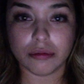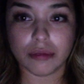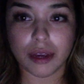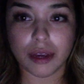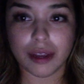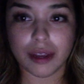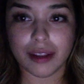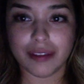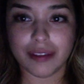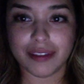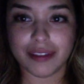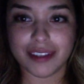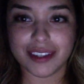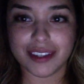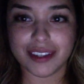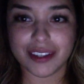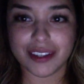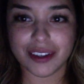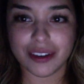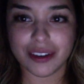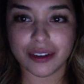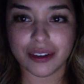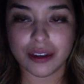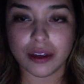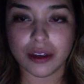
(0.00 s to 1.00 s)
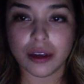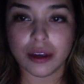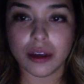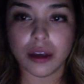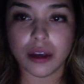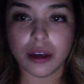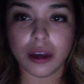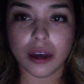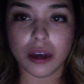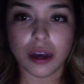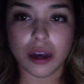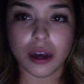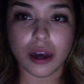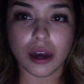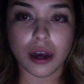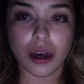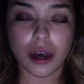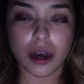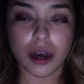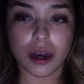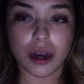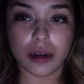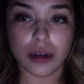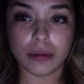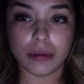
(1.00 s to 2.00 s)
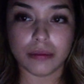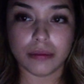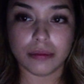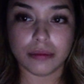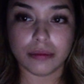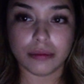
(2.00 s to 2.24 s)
I love this song.